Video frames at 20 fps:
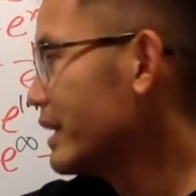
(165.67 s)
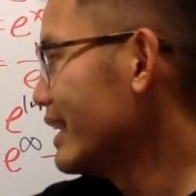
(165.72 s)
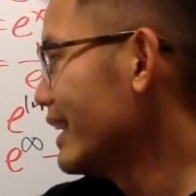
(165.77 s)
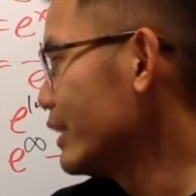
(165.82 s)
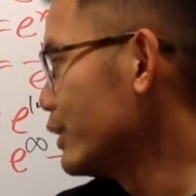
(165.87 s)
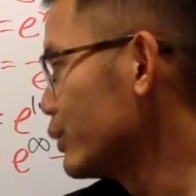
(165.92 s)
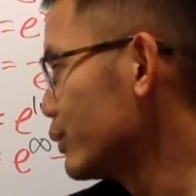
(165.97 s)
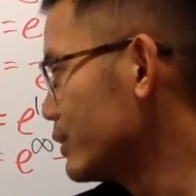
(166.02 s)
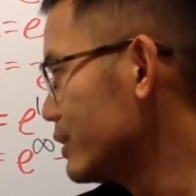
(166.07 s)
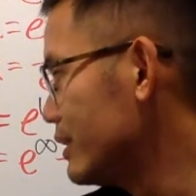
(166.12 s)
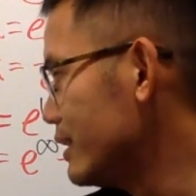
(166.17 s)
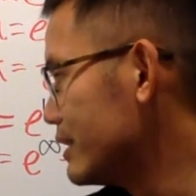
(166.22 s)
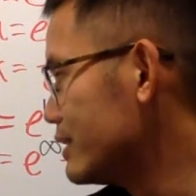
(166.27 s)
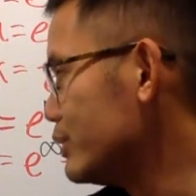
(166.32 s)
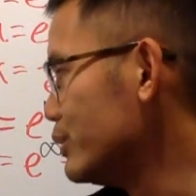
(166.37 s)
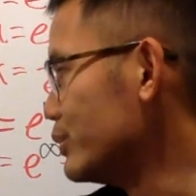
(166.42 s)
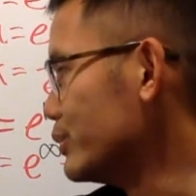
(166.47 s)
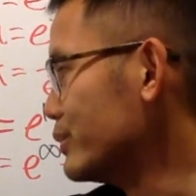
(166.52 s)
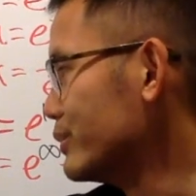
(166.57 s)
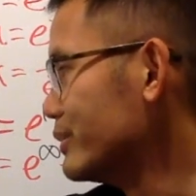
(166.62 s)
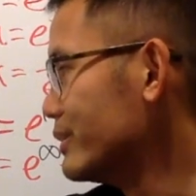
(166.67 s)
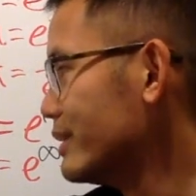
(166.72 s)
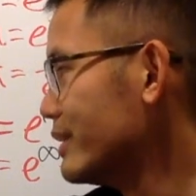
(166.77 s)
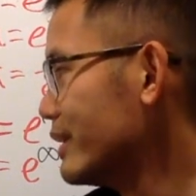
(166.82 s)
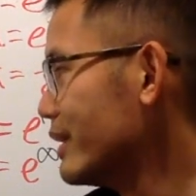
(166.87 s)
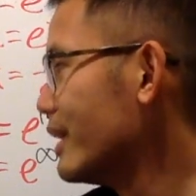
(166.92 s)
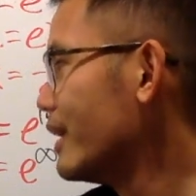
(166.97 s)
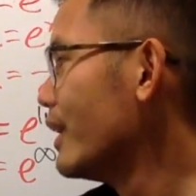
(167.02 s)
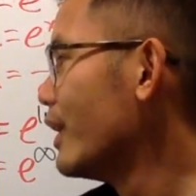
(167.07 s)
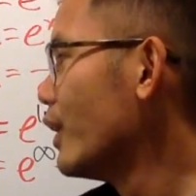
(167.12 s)
into this u.
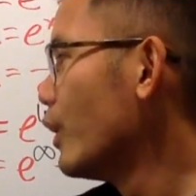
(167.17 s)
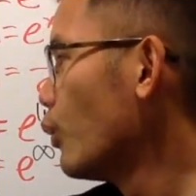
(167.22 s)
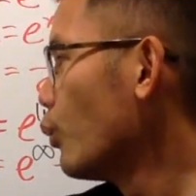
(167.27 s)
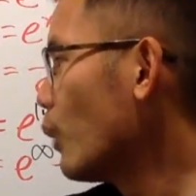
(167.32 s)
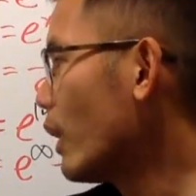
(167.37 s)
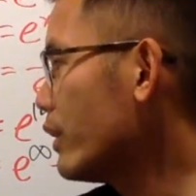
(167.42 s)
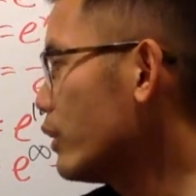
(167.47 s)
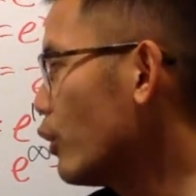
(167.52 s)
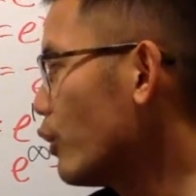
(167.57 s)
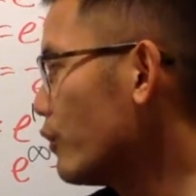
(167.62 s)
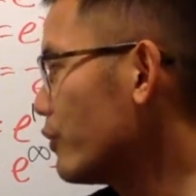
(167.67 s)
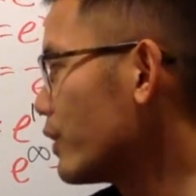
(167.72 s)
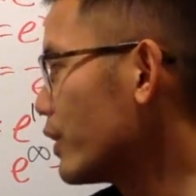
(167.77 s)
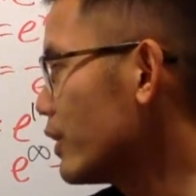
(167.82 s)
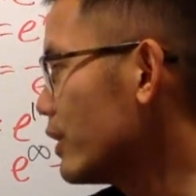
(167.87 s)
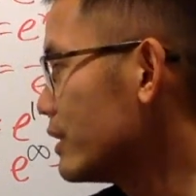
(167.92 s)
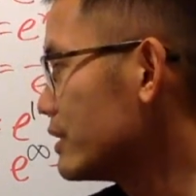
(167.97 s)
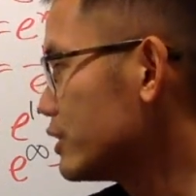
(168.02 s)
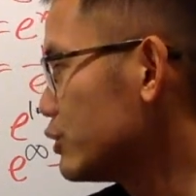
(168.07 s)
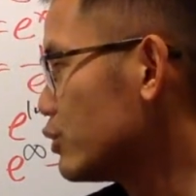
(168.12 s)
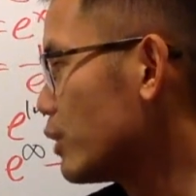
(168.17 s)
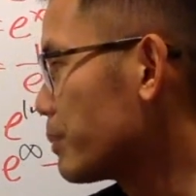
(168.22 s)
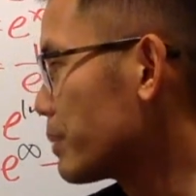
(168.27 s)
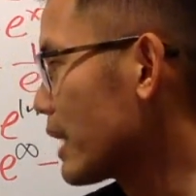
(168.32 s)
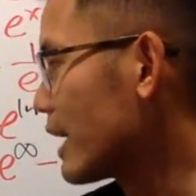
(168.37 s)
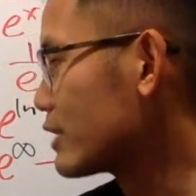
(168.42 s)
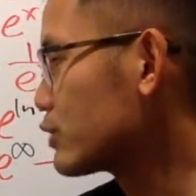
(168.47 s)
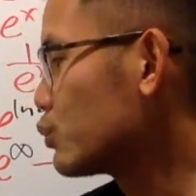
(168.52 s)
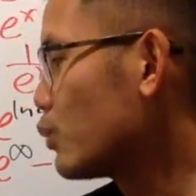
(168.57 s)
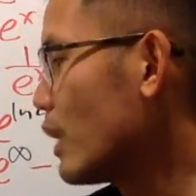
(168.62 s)
1 over 0
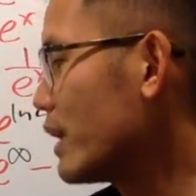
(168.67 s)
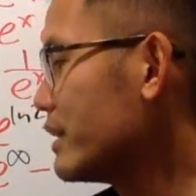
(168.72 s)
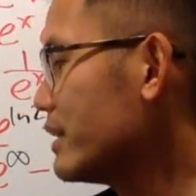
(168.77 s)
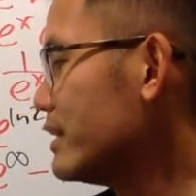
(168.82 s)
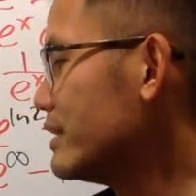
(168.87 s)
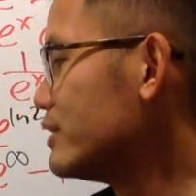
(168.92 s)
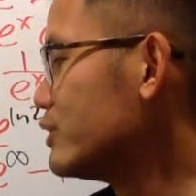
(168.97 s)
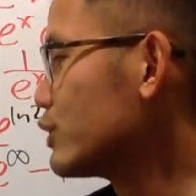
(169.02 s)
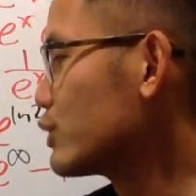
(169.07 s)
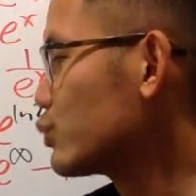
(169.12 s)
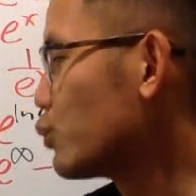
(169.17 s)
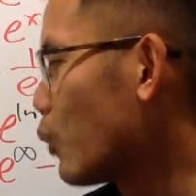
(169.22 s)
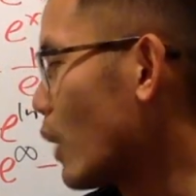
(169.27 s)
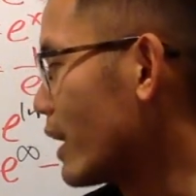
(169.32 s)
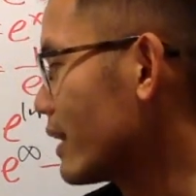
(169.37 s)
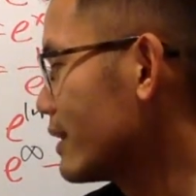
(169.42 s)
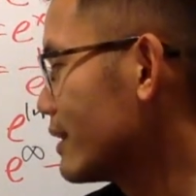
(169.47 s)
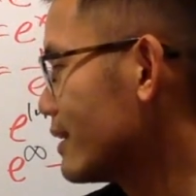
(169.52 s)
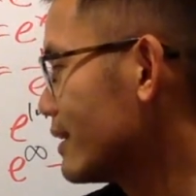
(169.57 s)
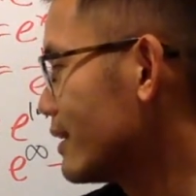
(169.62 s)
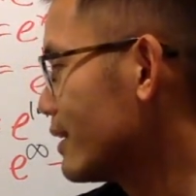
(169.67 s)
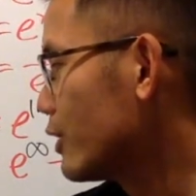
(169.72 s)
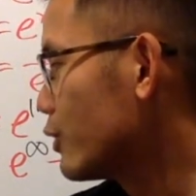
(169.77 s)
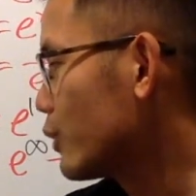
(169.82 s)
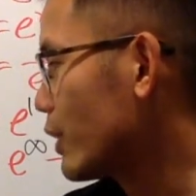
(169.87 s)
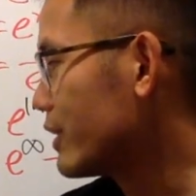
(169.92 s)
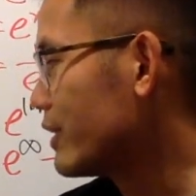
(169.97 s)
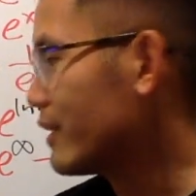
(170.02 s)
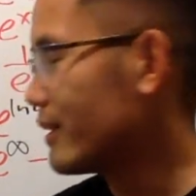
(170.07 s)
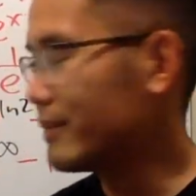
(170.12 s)
plus 1 is just 1,
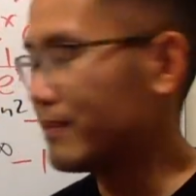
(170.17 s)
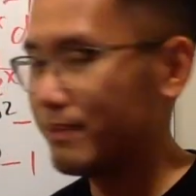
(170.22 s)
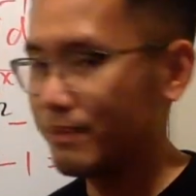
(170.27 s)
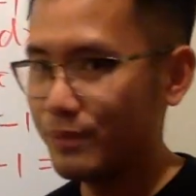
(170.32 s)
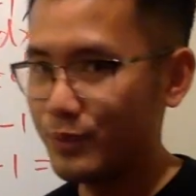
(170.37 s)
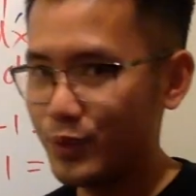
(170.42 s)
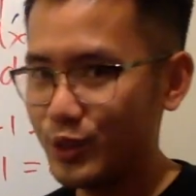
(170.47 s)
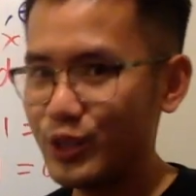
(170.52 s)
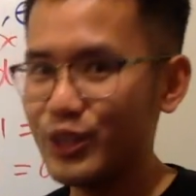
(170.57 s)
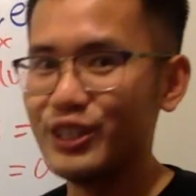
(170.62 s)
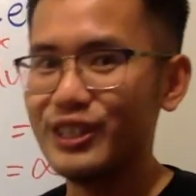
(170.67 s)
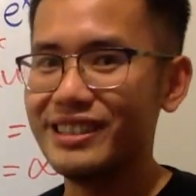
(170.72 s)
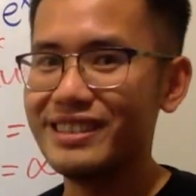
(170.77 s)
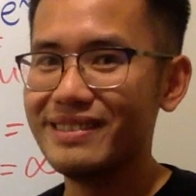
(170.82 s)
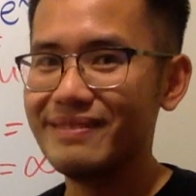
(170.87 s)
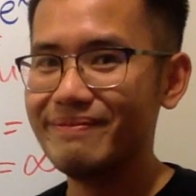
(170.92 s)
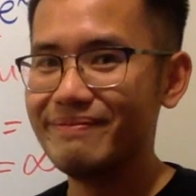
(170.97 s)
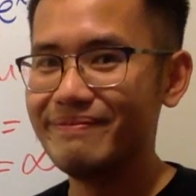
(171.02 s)
right there. Good.